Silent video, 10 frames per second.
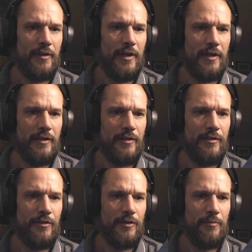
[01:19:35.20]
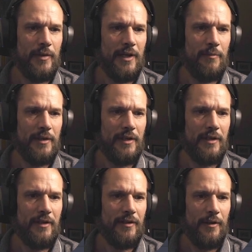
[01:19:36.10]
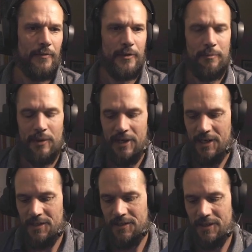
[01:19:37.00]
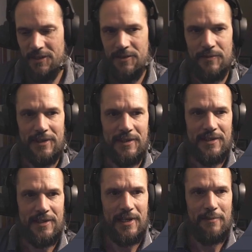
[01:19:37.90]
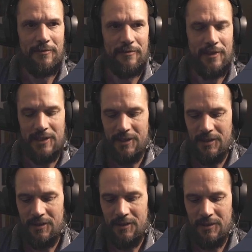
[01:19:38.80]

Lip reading: I could maybe replace this with the same thing,